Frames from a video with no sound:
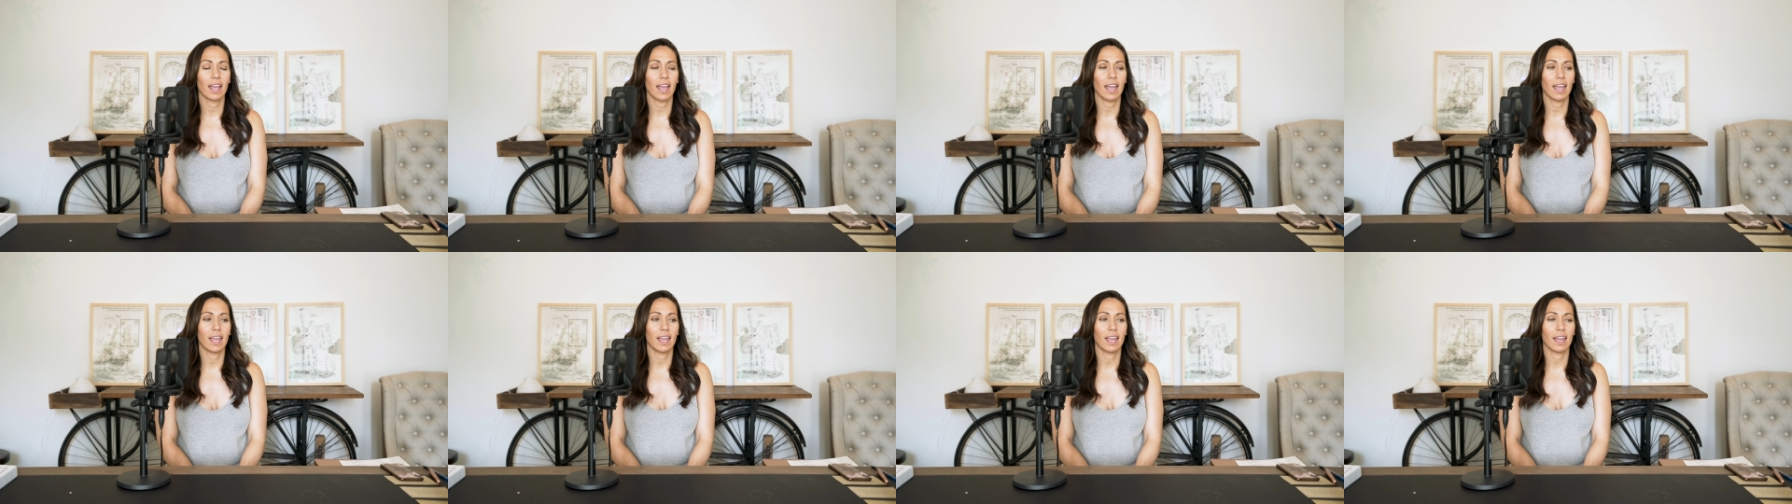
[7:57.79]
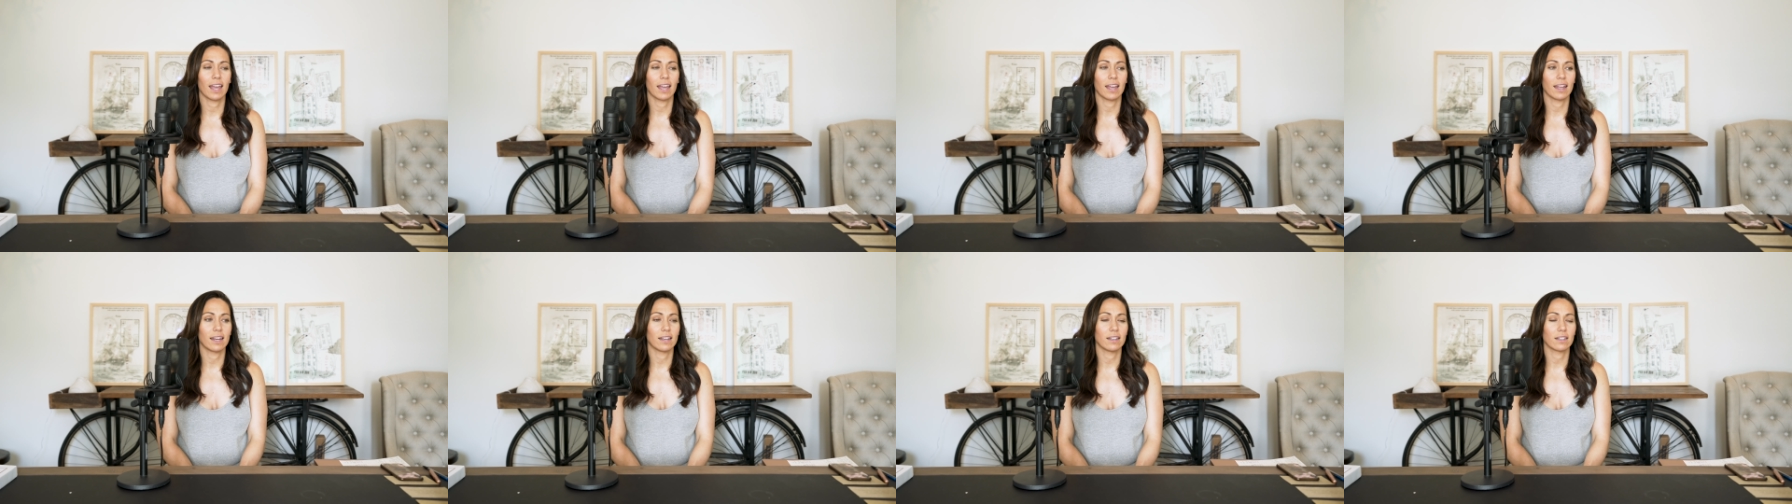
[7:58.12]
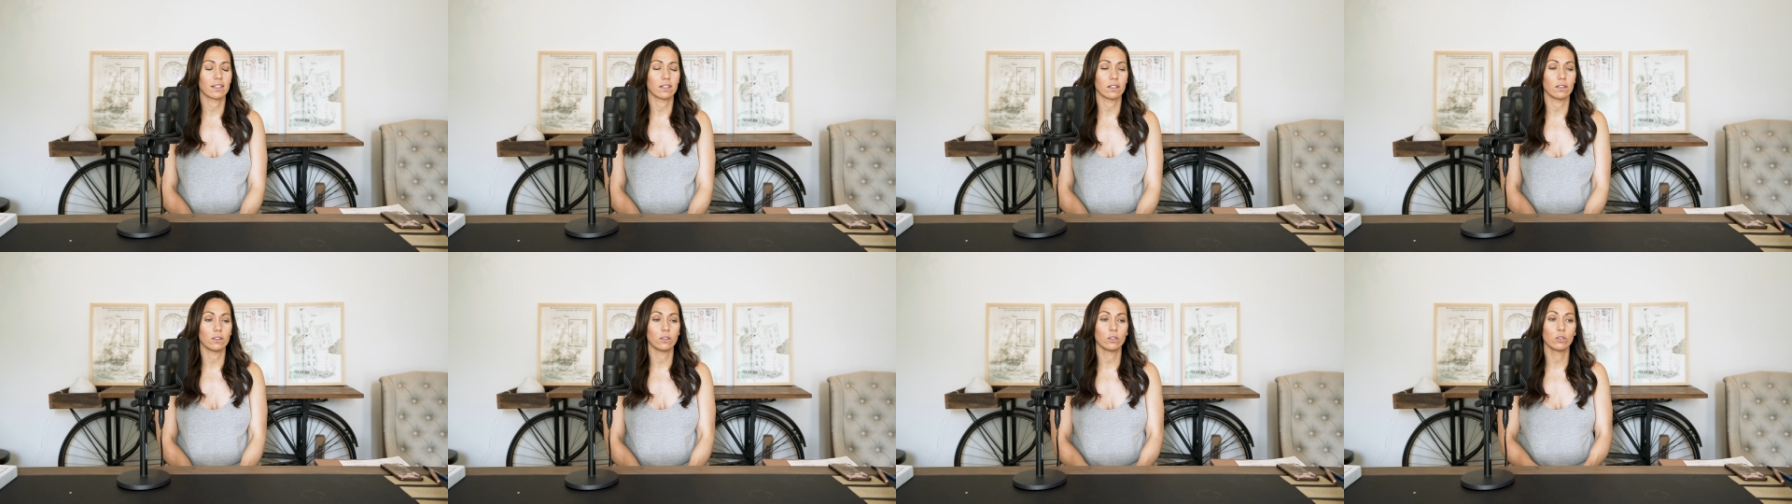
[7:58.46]

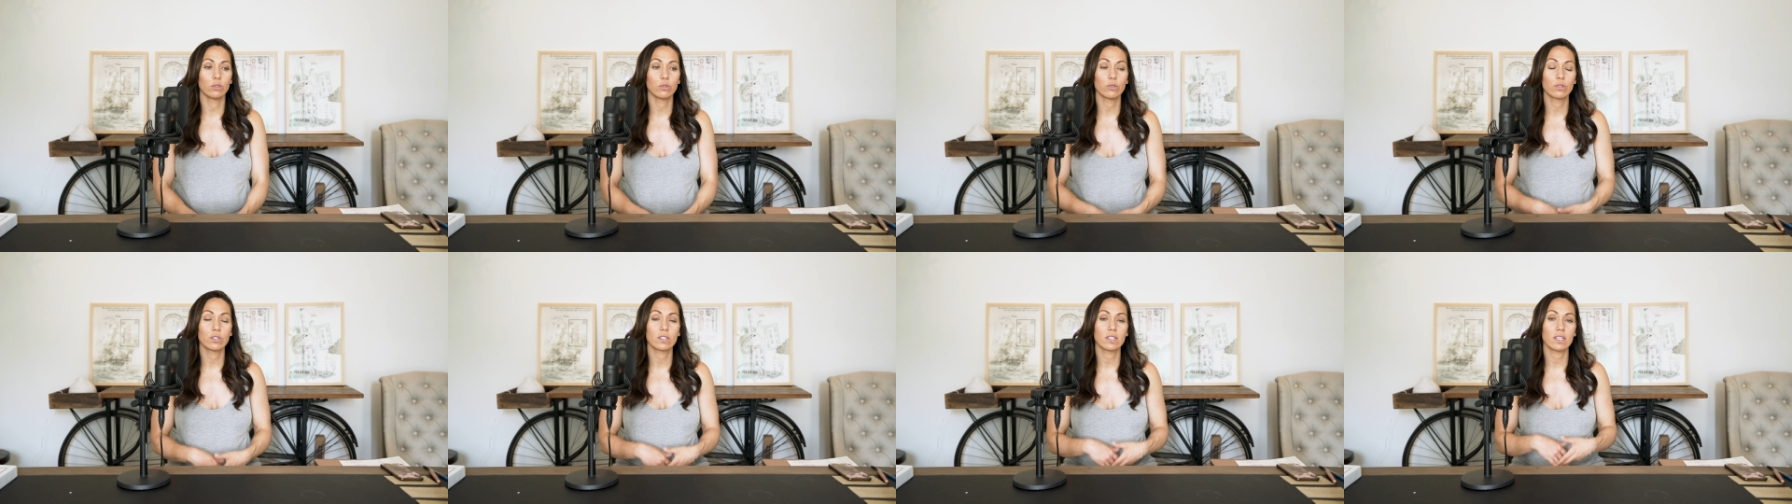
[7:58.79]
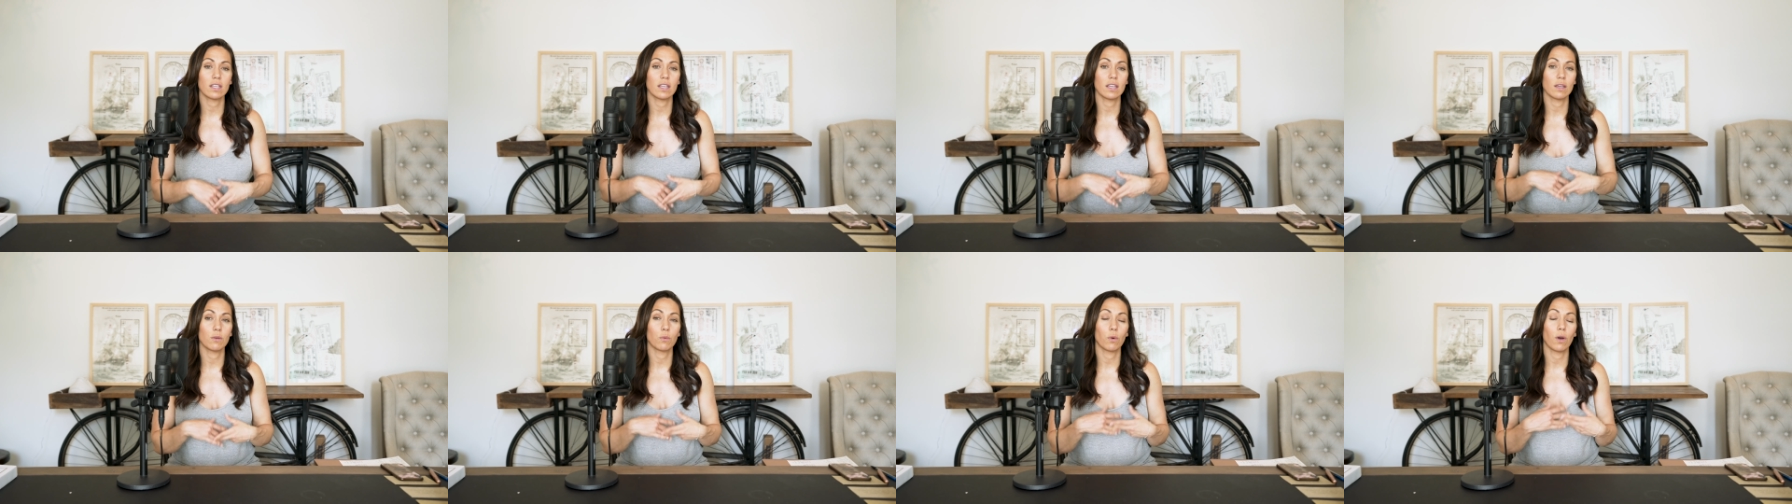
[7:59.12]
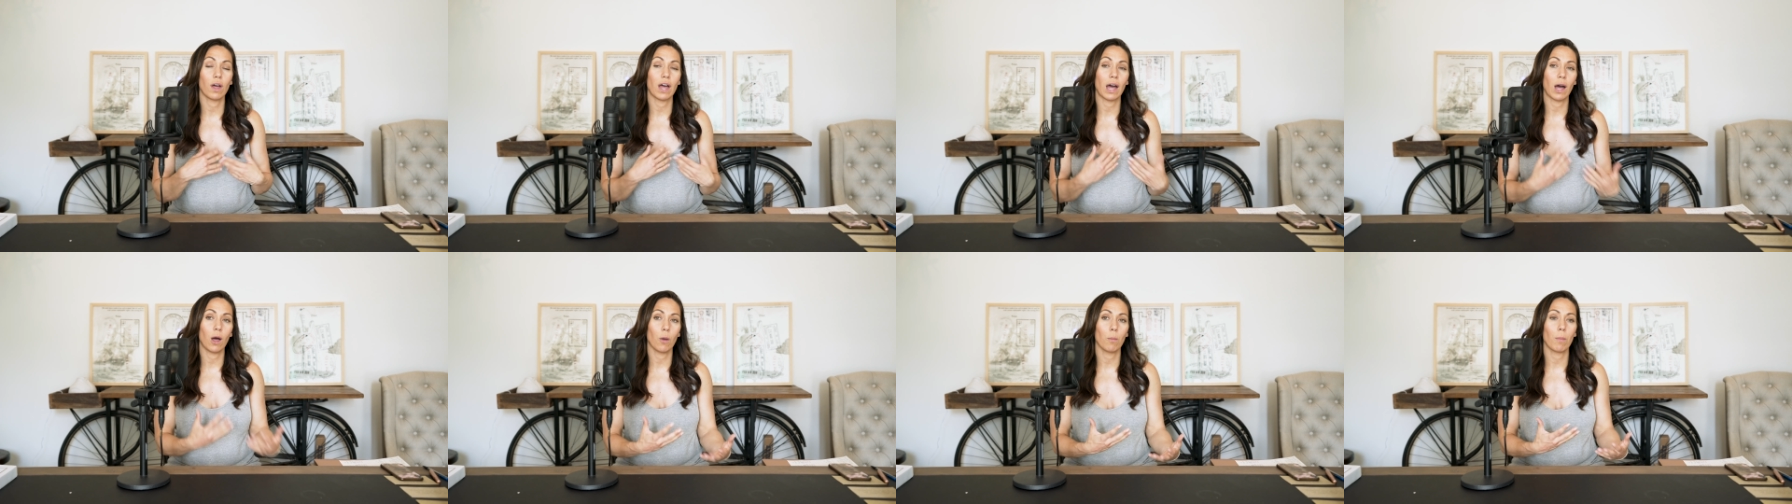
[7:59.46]
And Lucy will
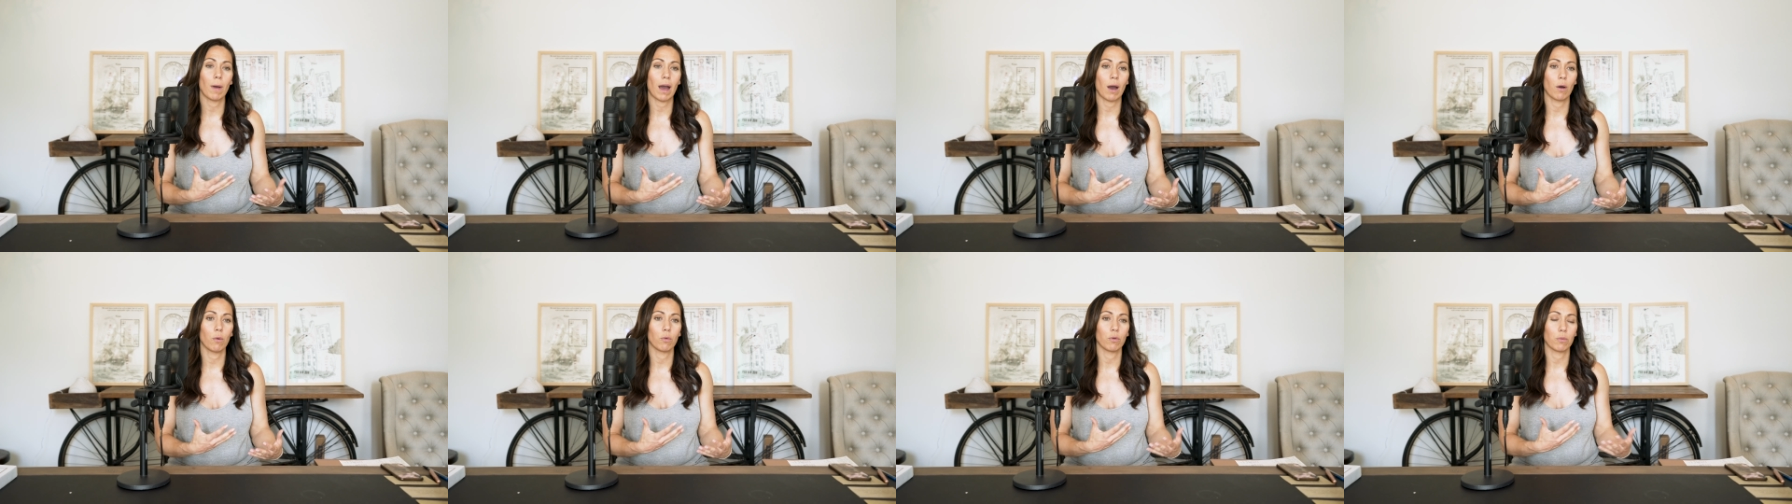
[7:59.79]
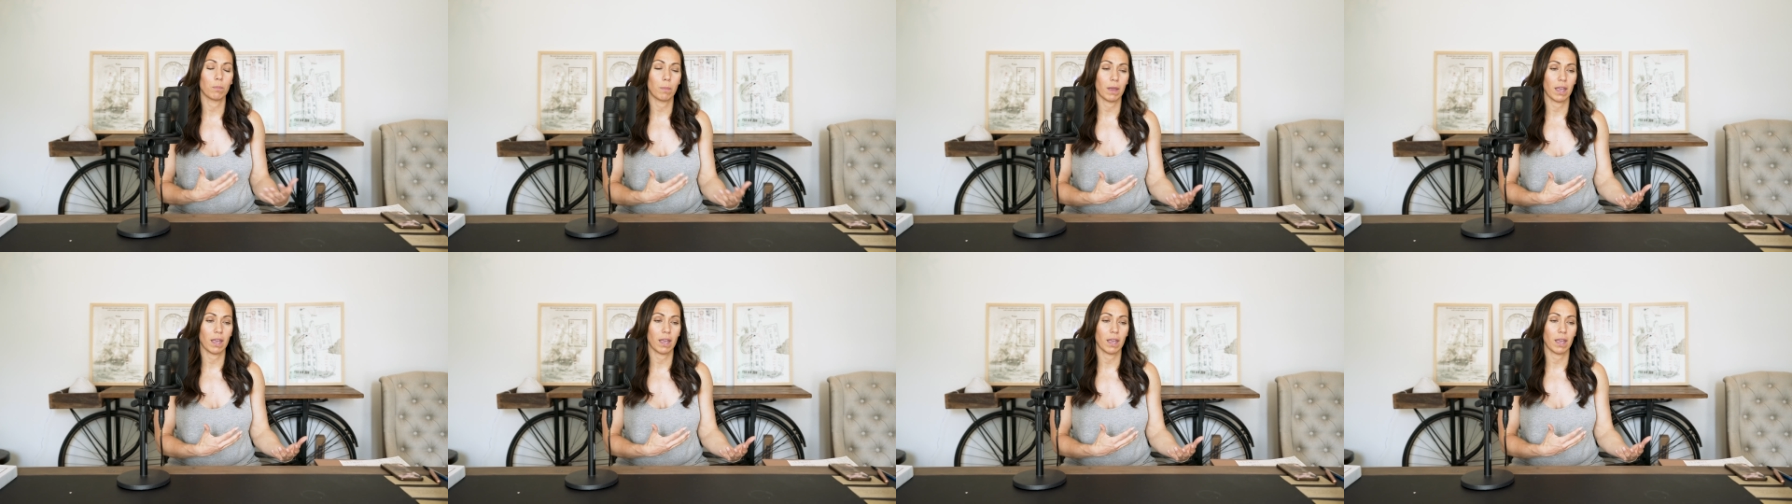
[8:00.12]
help out with